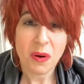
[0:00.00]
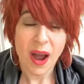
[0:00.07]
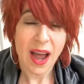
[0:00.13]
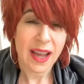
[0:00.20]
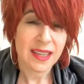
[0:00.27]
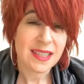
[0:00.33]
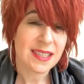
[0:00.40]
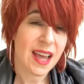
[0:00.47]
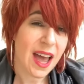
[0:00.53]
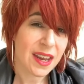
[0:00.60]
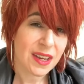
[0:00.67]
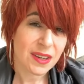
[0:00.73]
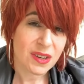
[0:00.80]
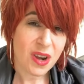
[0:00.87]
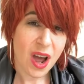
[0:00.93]
I
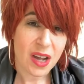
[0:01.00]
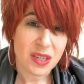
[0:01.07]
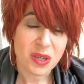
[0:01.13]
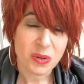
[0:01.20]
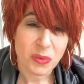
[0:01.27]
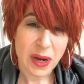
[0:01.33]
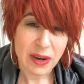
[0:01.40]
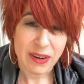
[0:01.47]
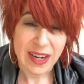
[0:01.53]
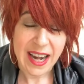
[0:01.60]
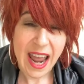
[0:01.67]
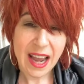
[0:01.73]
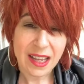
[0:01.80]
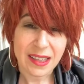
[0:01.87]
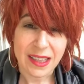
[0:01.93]
decided not to wear a
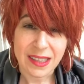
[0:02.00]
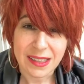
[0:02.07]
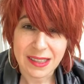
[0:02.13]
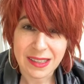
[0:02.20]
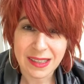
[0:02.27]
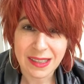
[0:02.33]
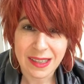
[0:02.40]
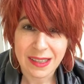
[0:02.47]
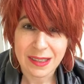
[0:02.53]
necklace.